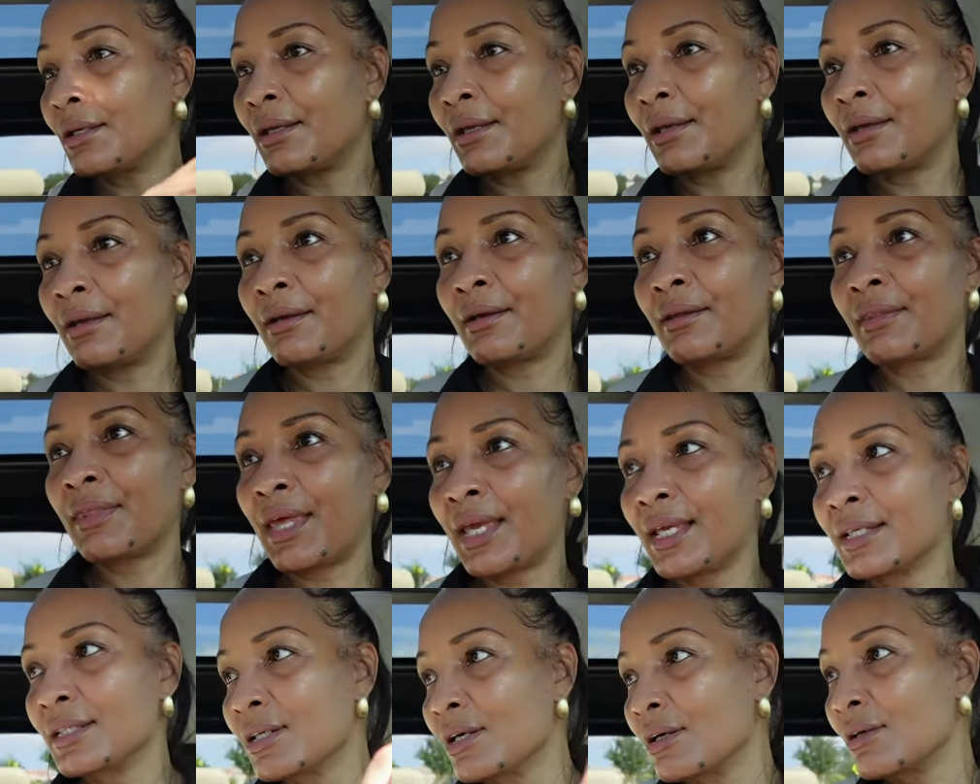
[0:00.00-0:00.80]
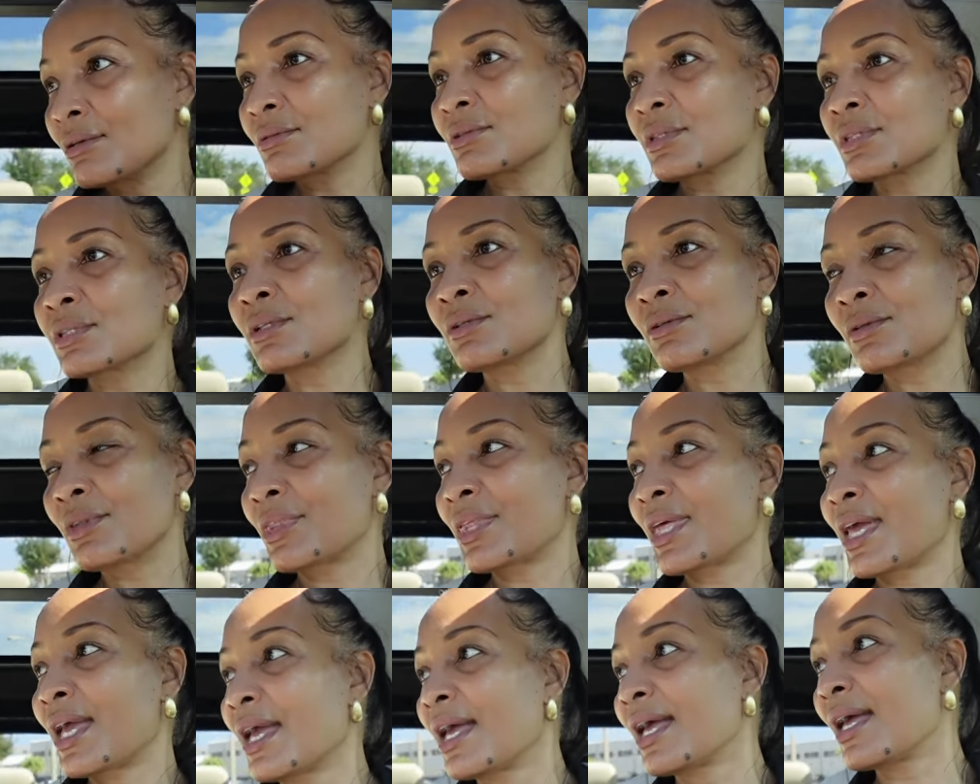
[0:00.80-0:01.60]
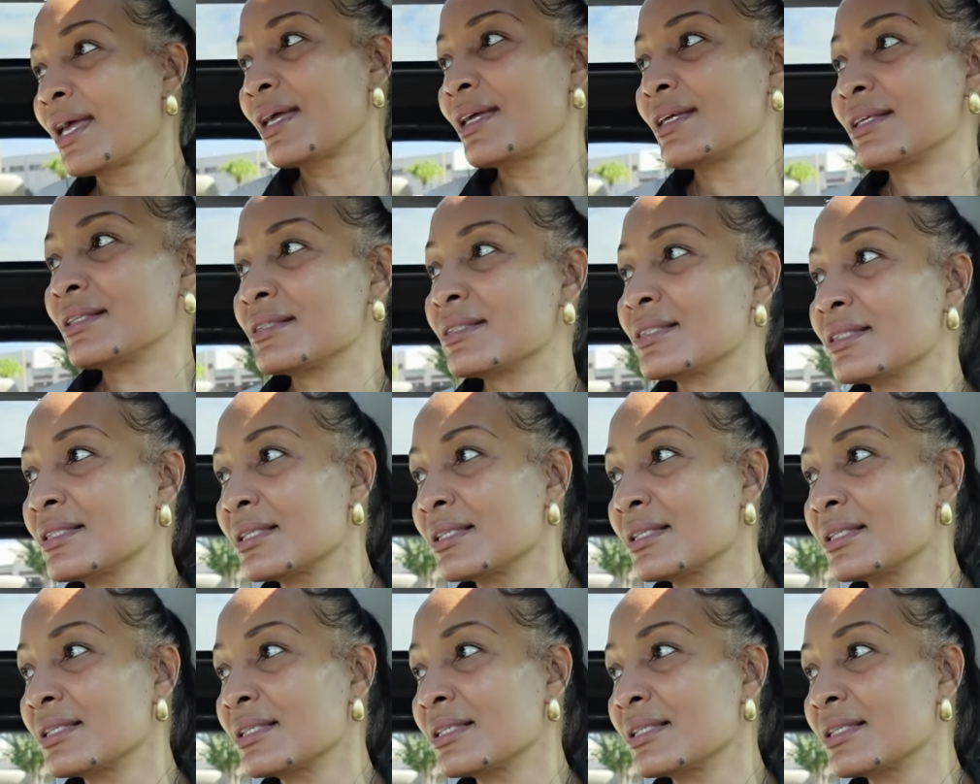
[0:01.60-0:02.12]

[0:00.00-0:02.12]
Here they don't do that.